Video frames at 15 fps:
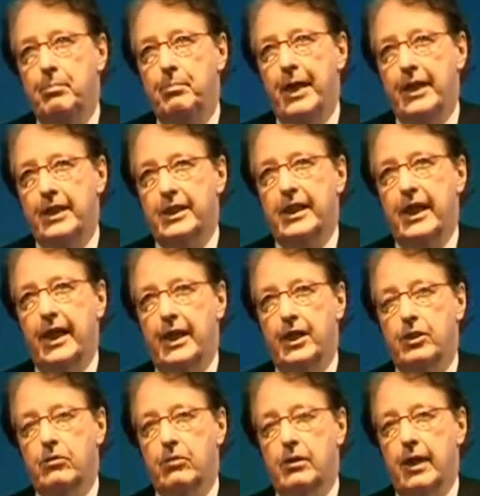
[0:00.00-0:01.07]
PET
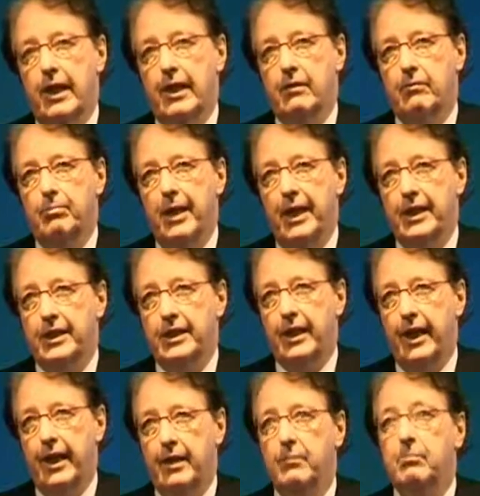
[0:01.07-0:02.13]
scanning, so a negative PET
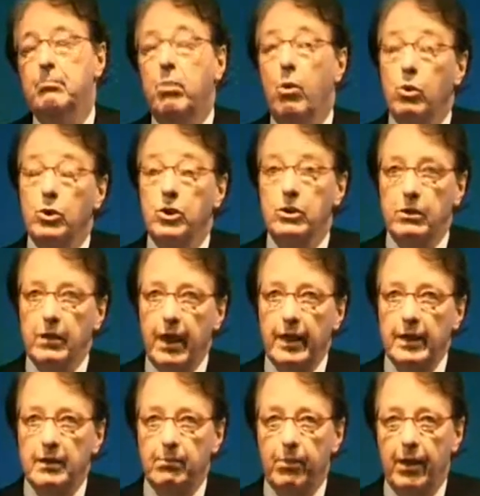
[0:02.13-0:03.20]
scan
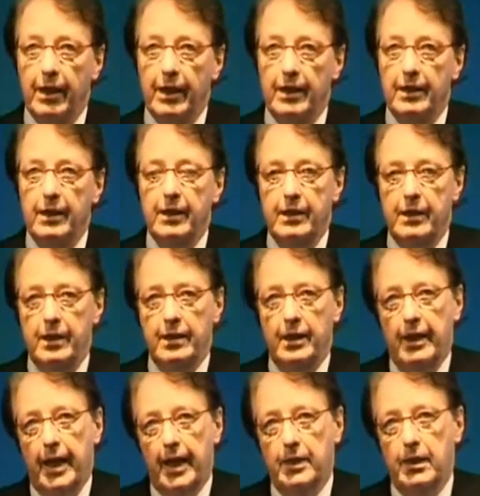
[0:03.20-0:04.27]
post-transplant, is
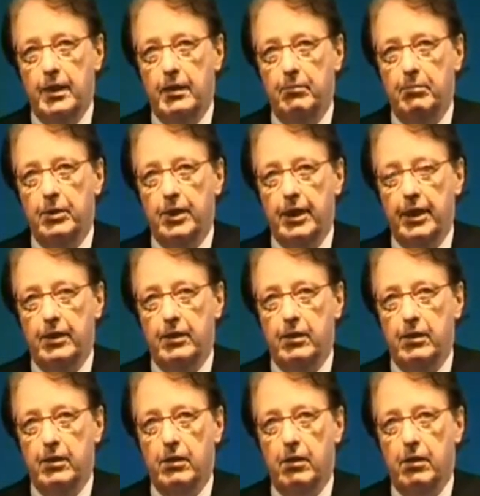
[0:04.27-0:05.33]
an excellent
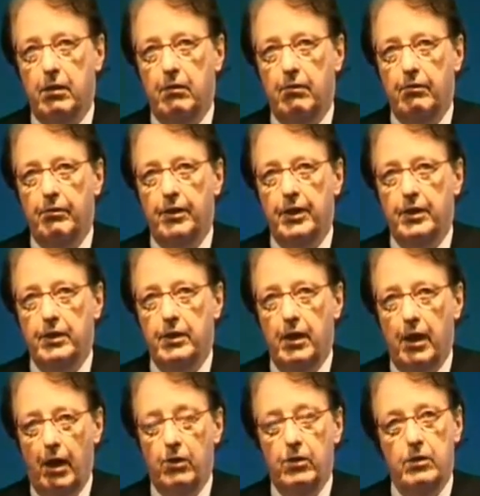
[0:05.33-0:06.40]
predictor of
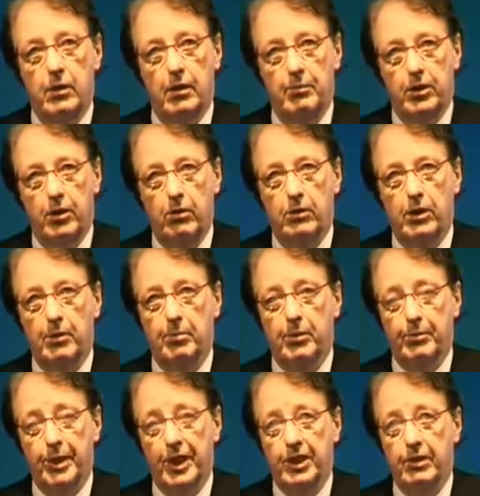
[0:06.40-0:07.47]
outcome, including
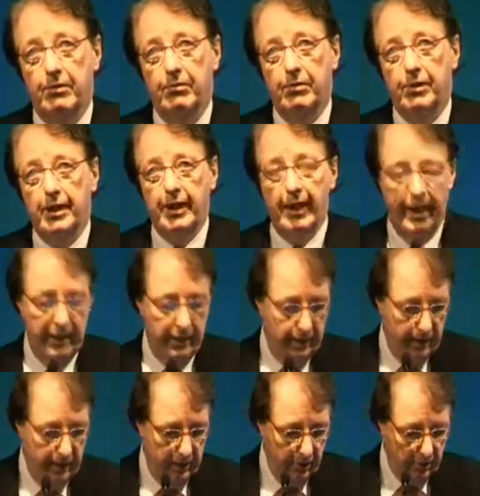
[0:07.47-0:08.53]
progression-free
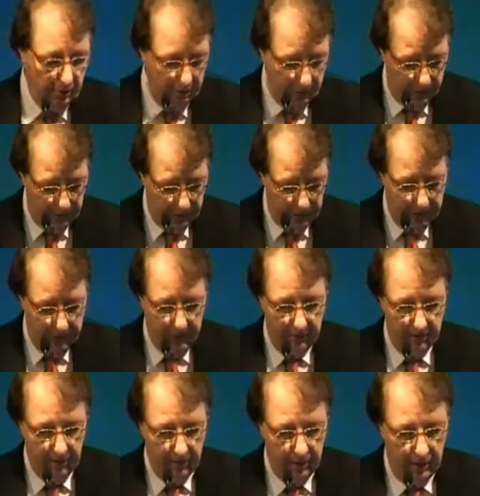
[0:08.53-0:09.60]
and overall
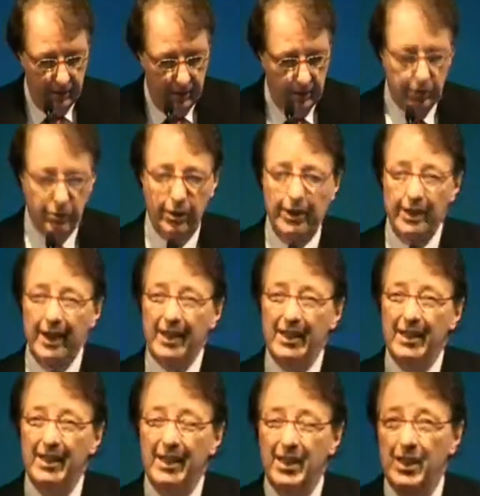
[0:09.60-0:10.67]
survival. And so I think
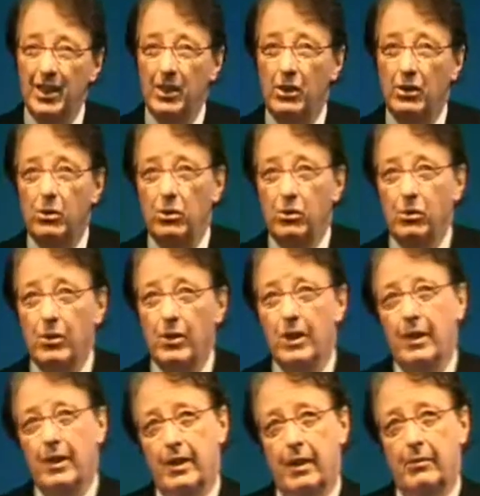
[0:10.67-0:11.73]
that this is a tool
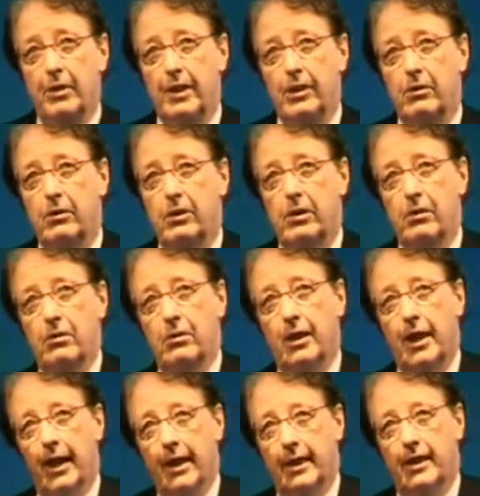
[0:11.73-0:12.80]
that we need to
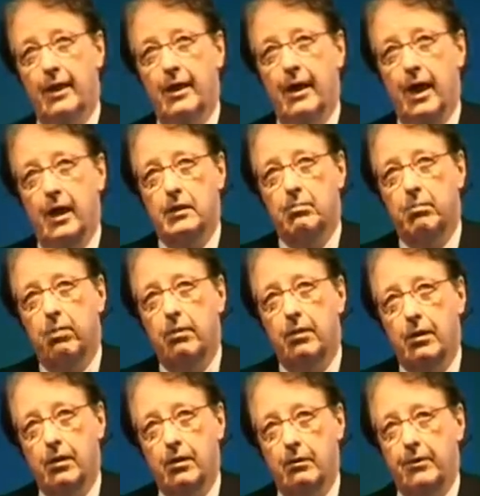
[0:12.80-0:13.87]
look at as
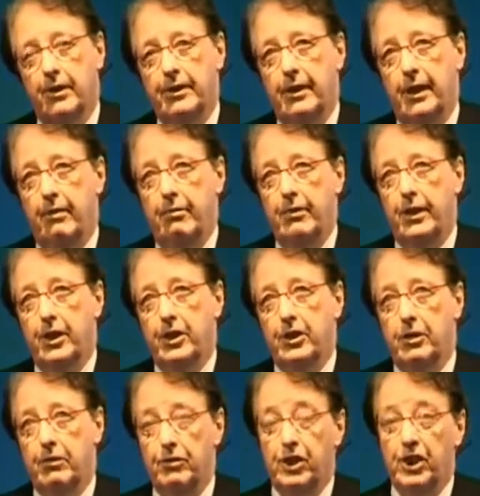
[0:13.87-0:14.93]
part of the
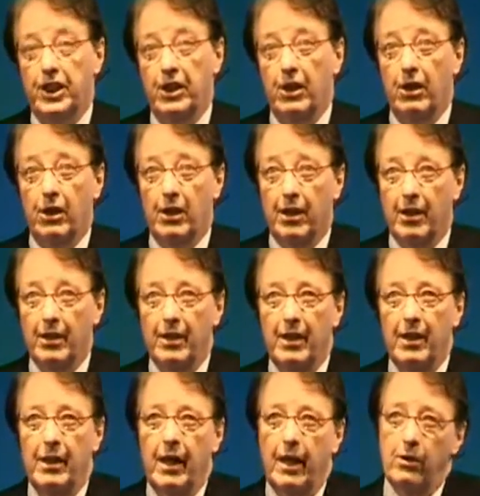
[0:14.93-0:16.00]
definition of CR
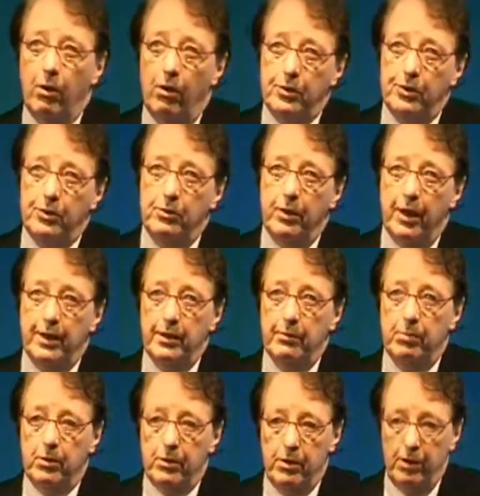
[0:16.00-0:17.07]
and also as a
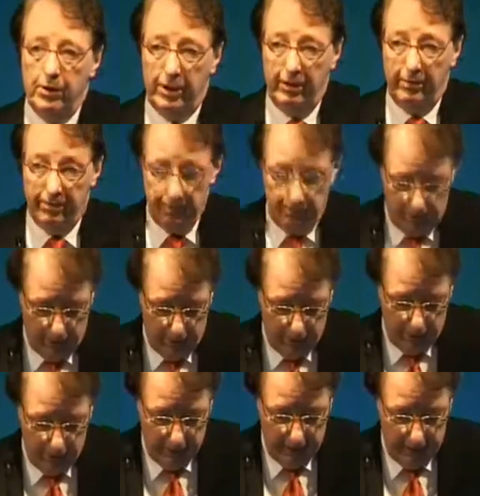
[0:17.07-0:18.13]

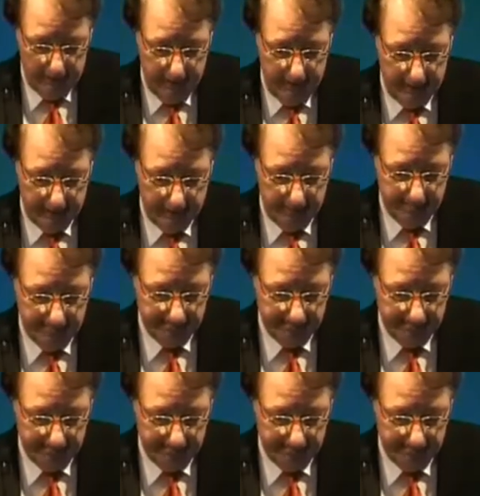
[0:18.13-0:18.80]
prognostic factor.